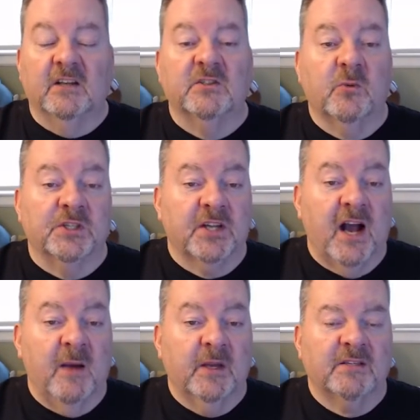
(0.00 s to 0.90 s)
Switch
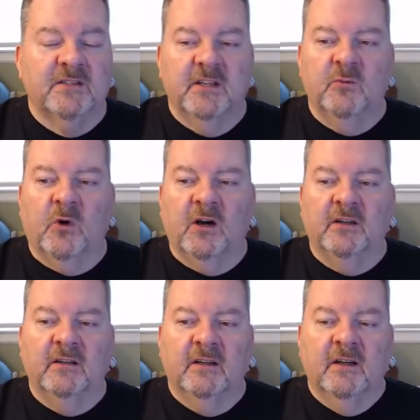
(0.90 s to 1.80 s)
Comics did
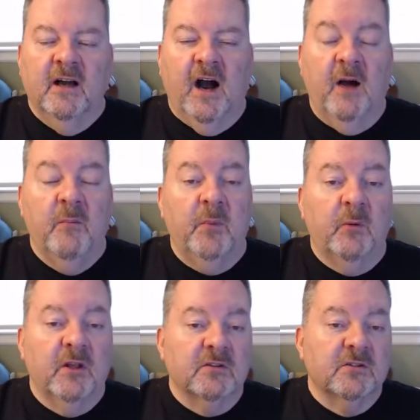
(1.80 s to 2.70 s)
one.
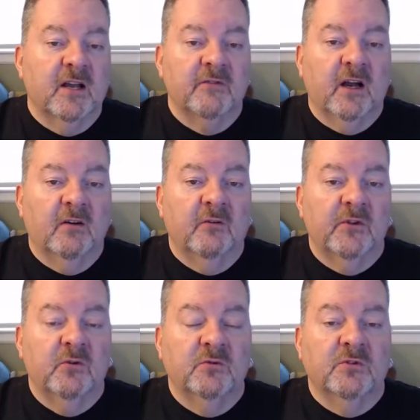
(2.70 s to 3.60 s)
But we also have a
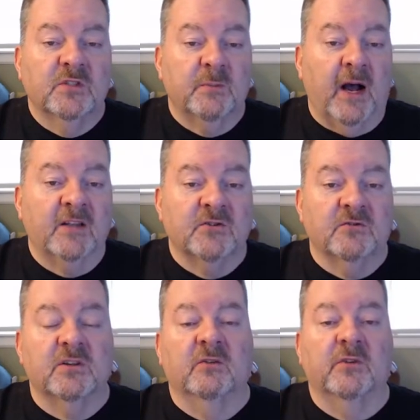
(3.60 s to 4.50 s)
few
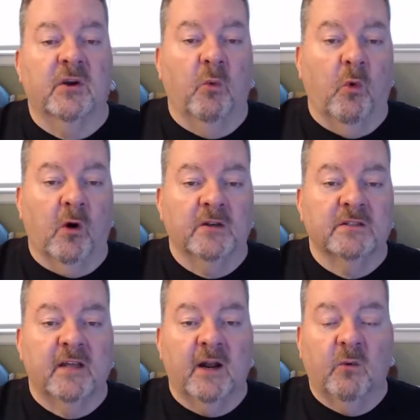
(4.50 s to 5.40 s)
sponsors of the
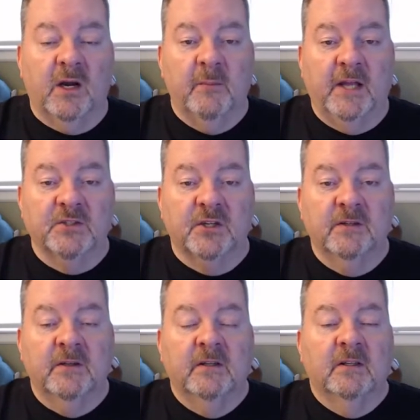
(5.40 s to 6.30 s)
awards that I want to mention.